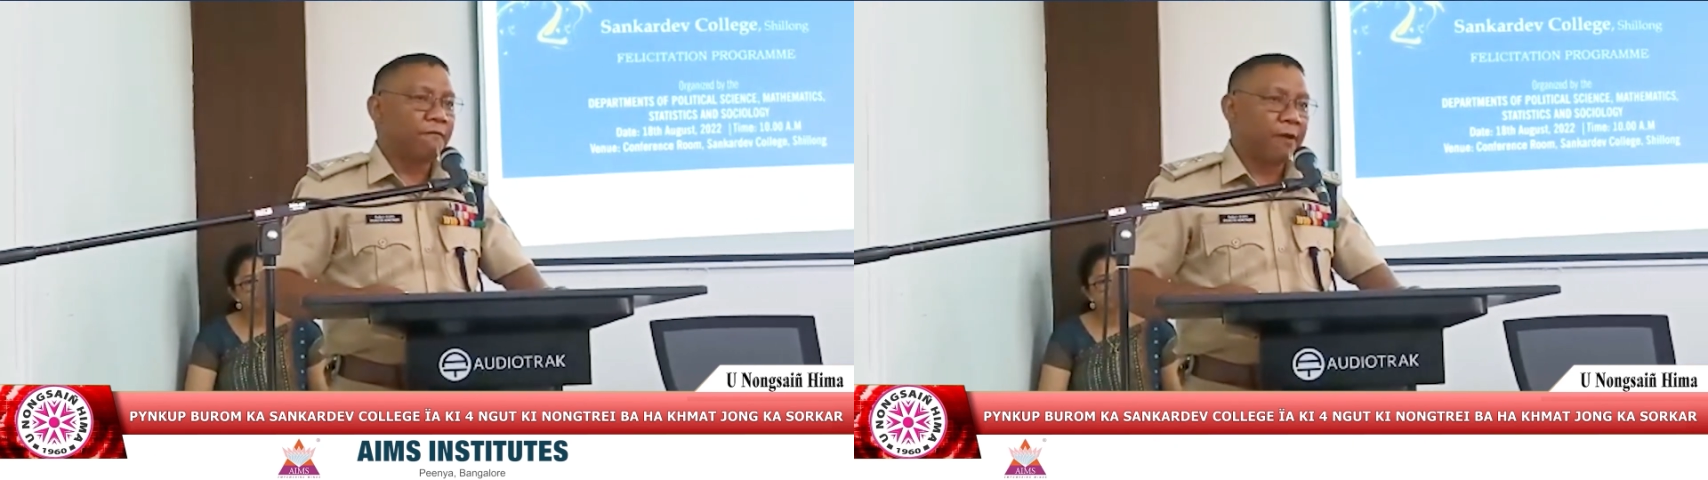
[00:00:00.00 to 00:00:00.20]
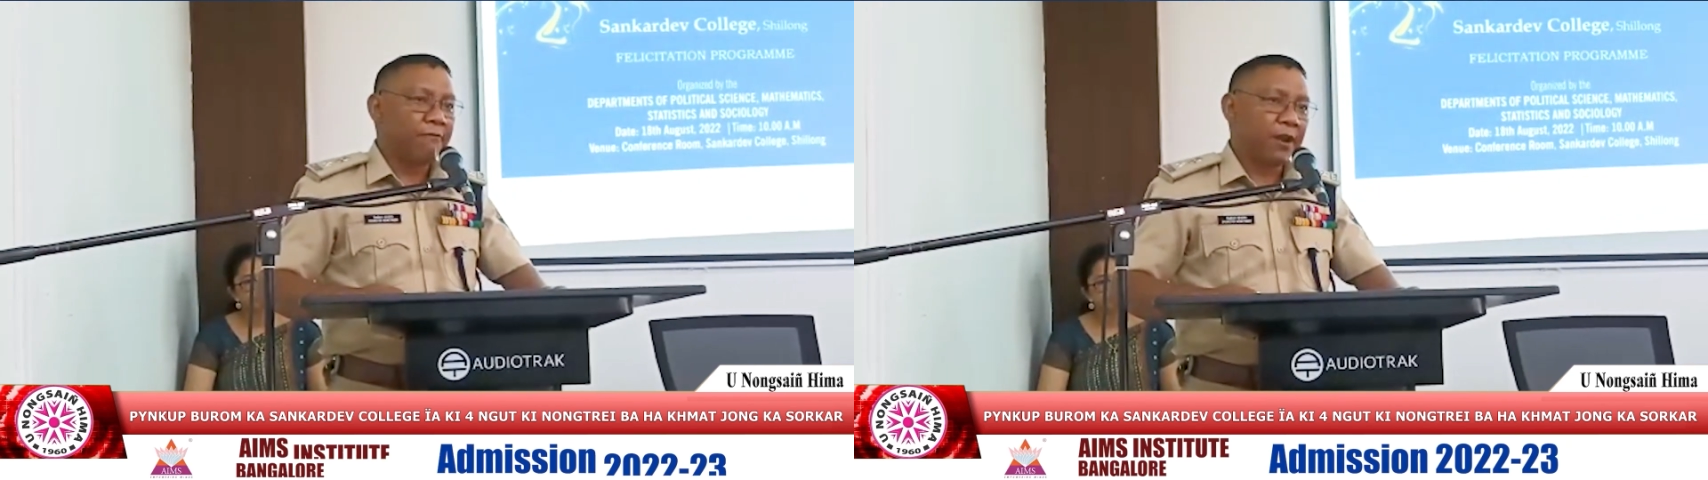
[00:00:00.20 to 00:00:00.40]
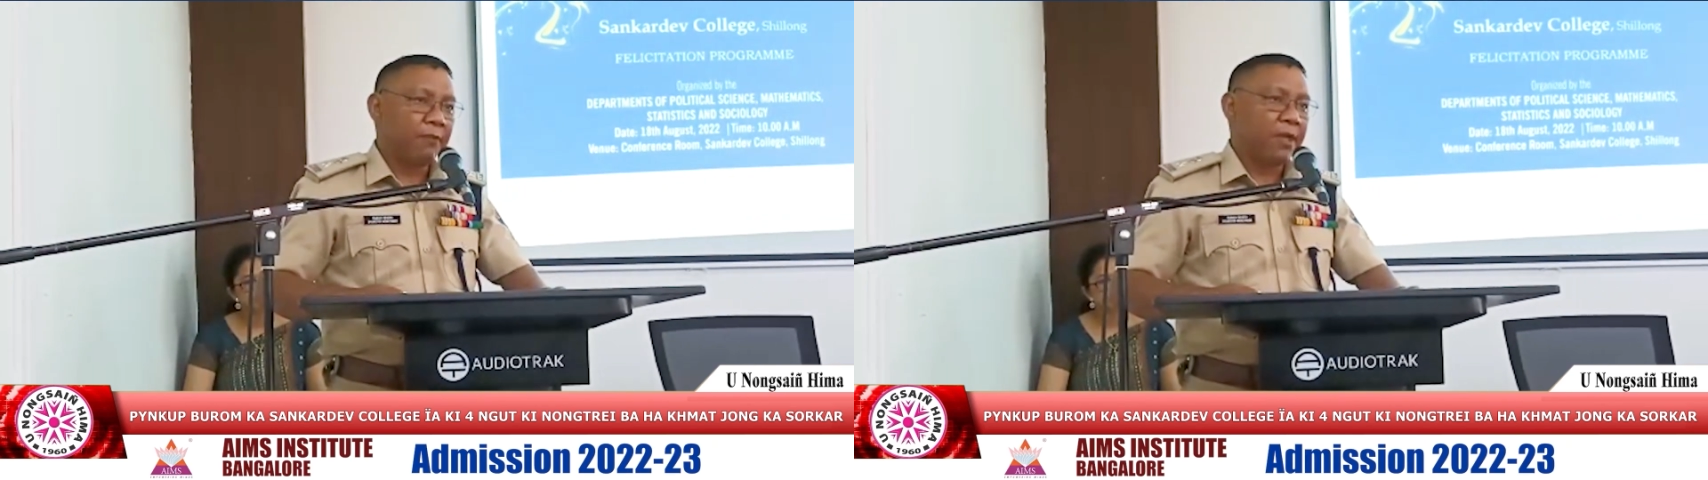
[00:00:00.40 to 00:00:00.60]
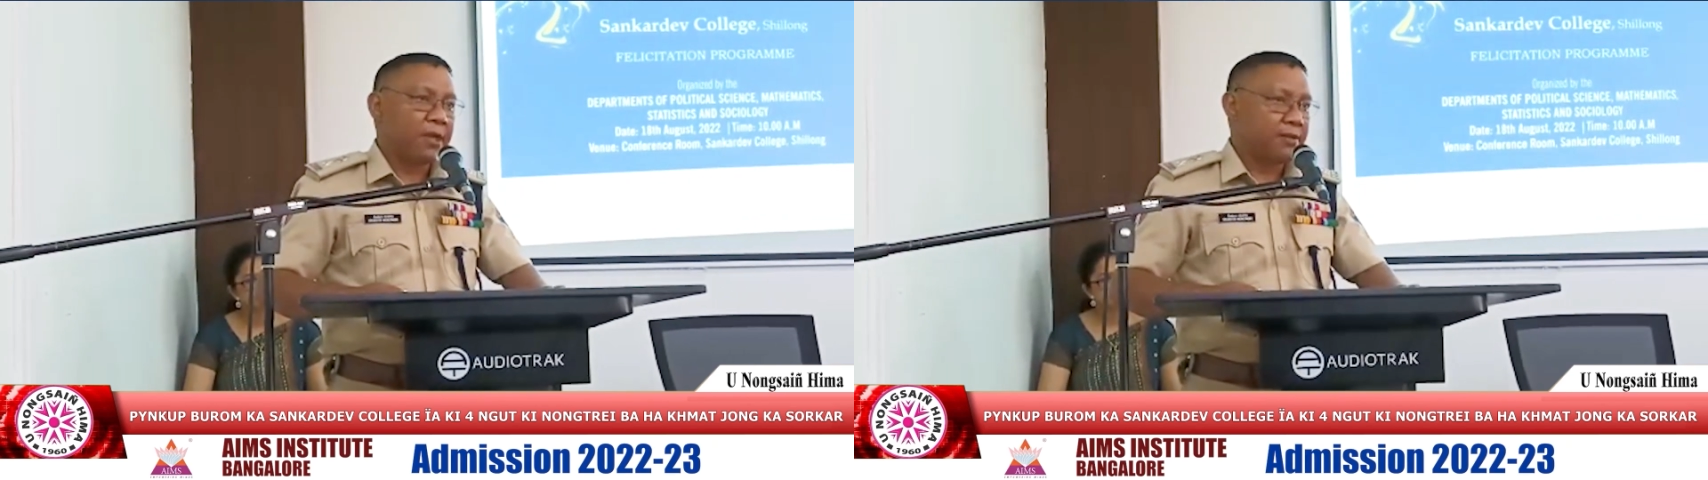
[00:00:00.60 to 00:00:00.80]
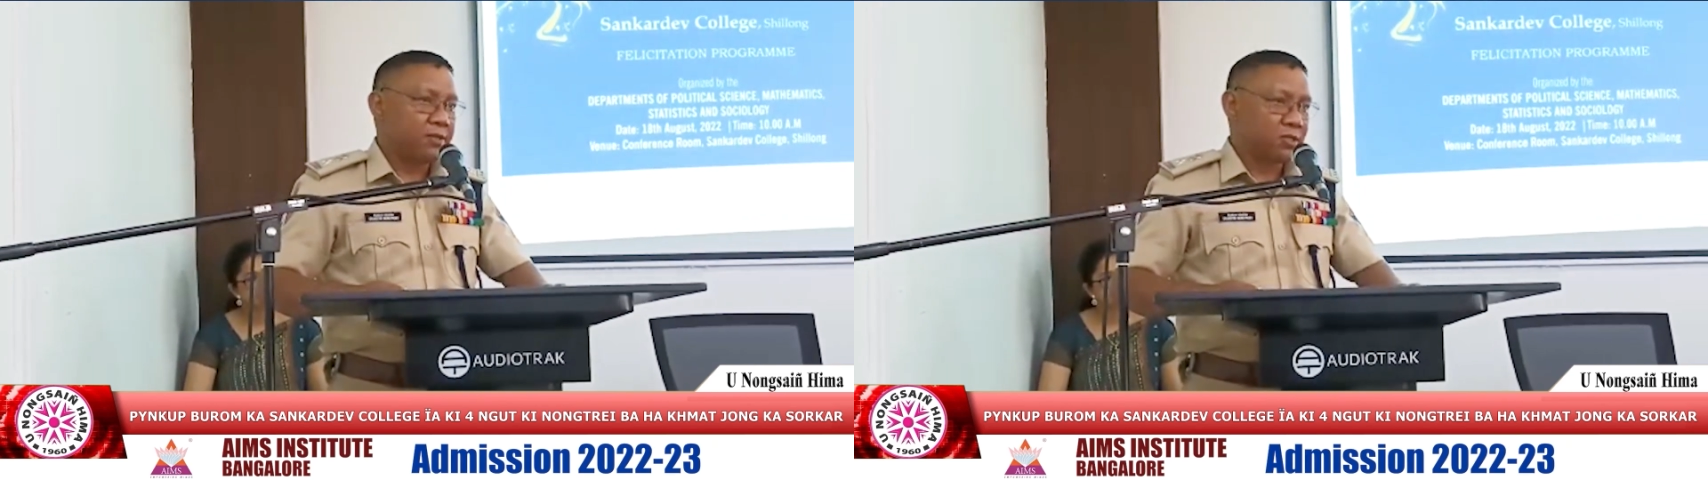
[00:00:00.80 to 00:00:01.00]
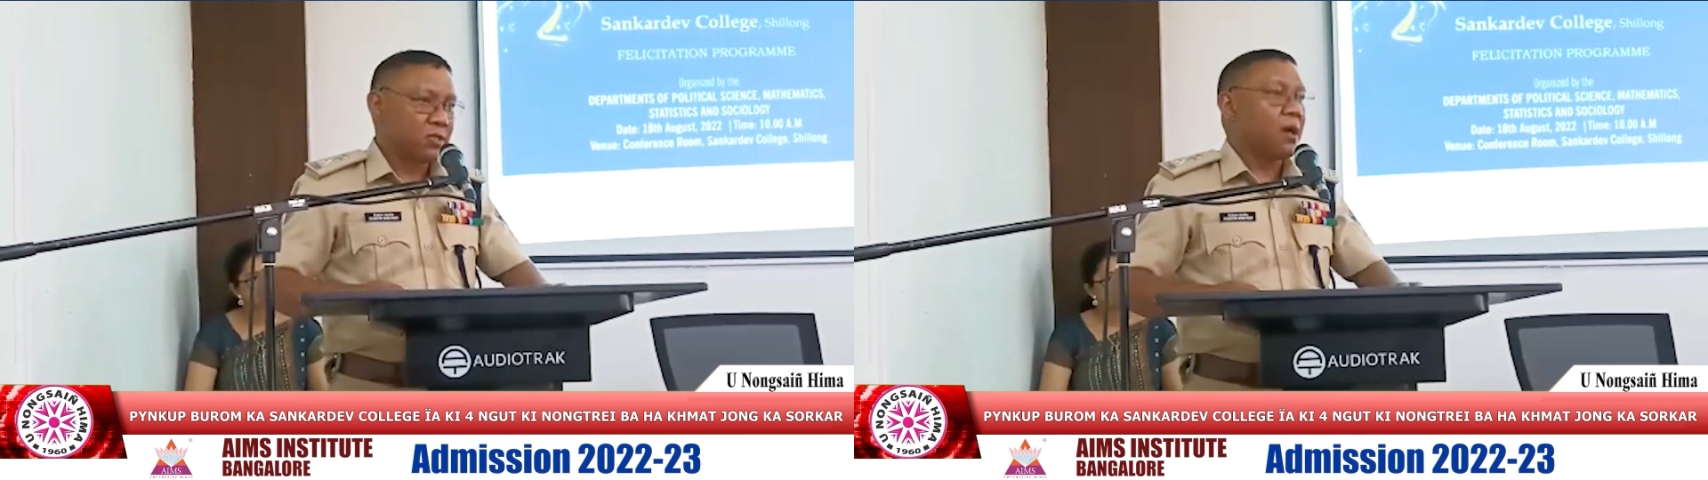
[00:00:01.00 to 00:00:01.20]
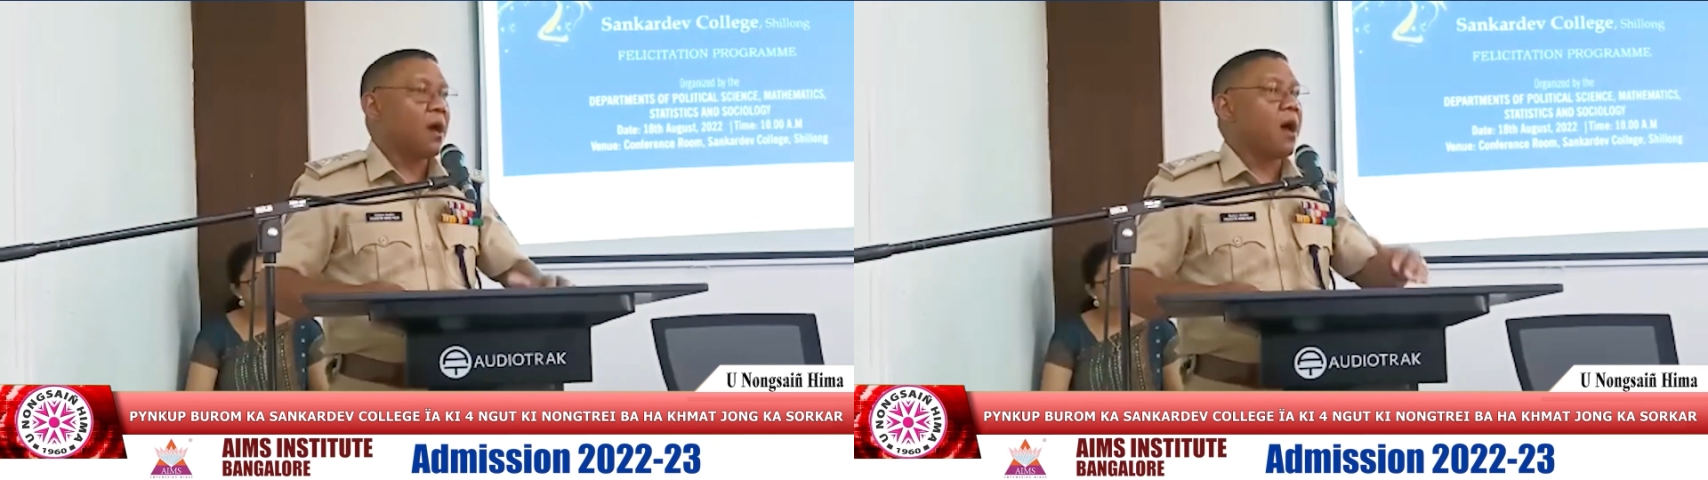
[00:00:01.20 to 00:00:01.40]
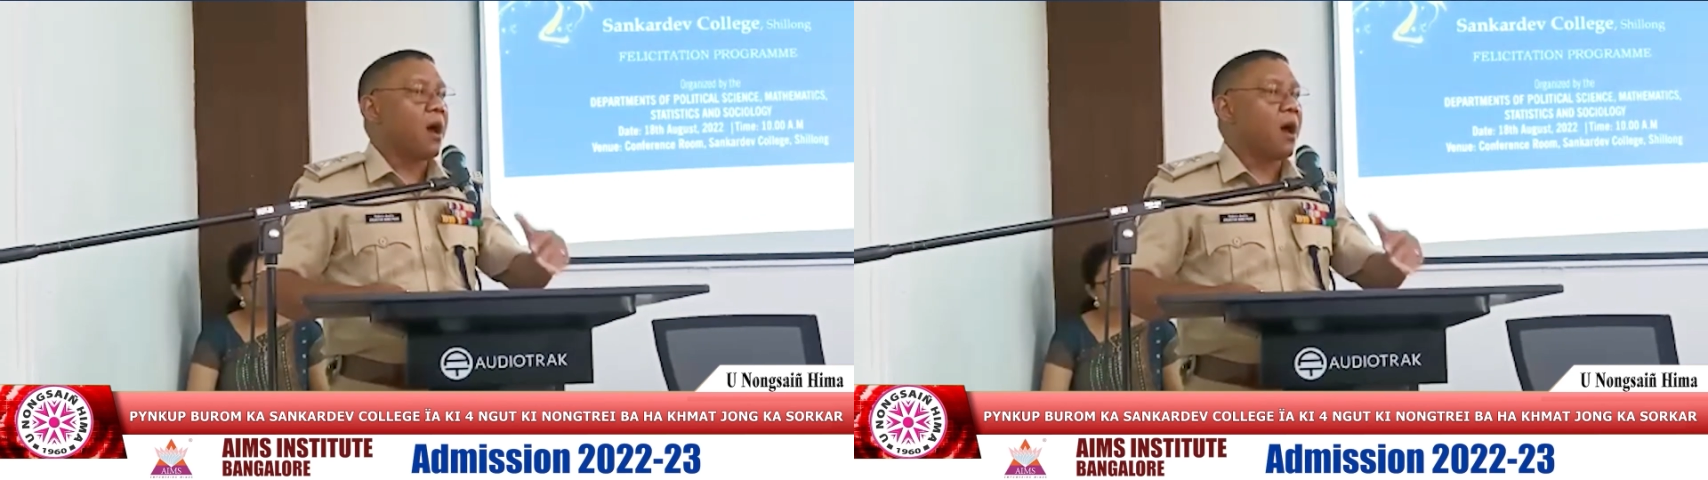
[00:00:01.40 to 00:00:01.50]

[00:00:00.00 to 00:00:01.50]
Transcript: 500 vehicles